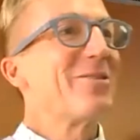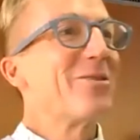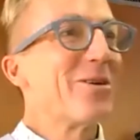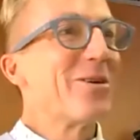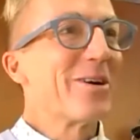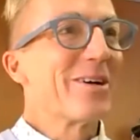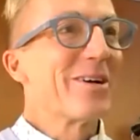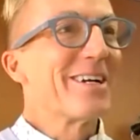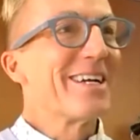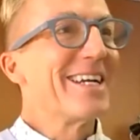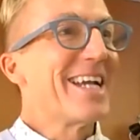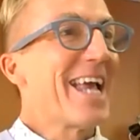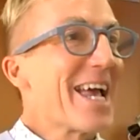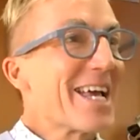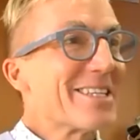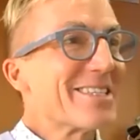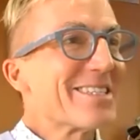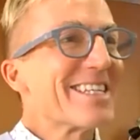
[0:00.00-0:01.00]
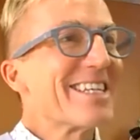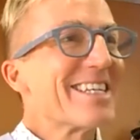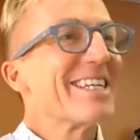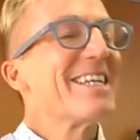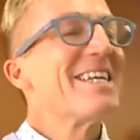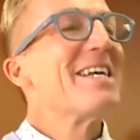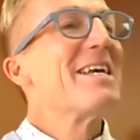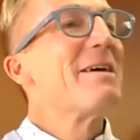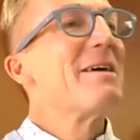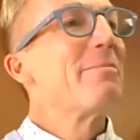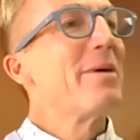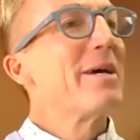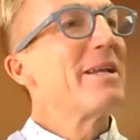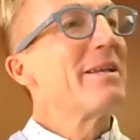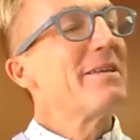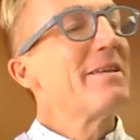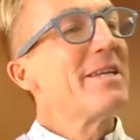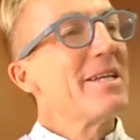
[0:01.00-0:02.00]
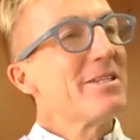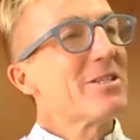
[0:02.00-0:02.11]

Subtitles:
or enhance it, but